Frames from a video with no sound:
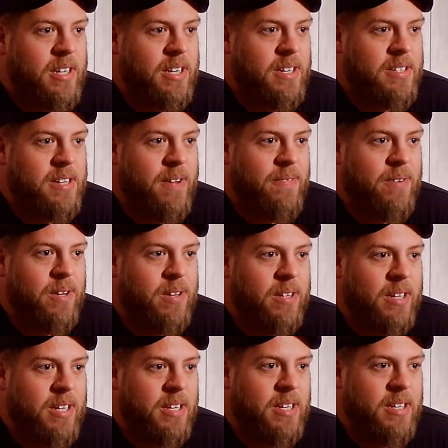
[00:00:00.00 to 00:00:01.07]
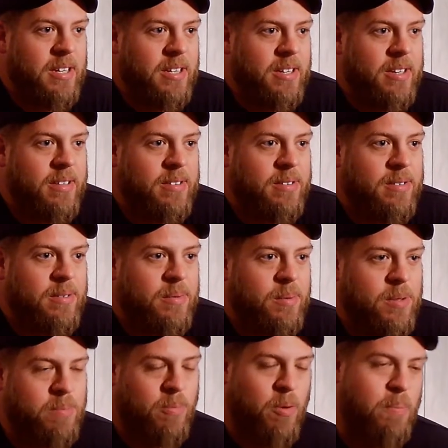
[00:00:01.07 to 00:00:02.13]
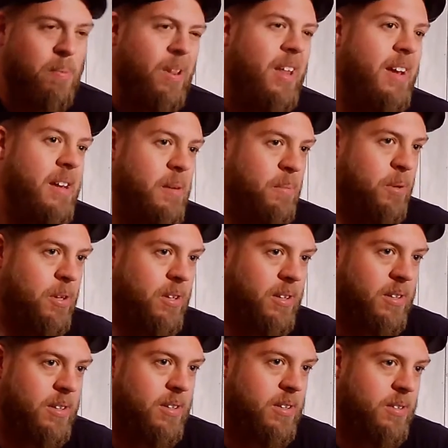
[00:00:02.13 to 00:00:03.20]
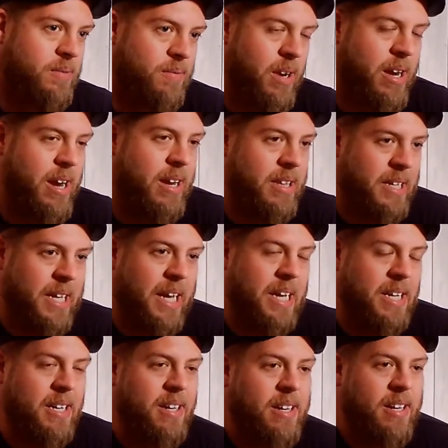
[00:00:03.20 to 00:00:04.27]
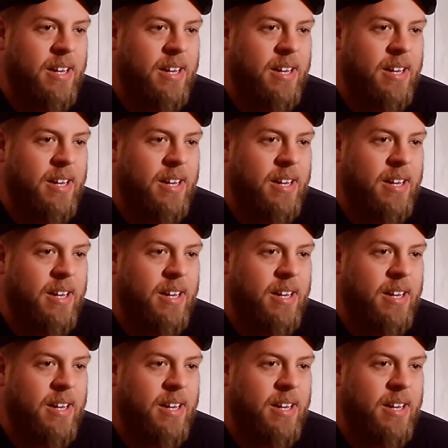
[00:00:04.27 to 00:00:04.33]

It definitely was more playable right out of the gate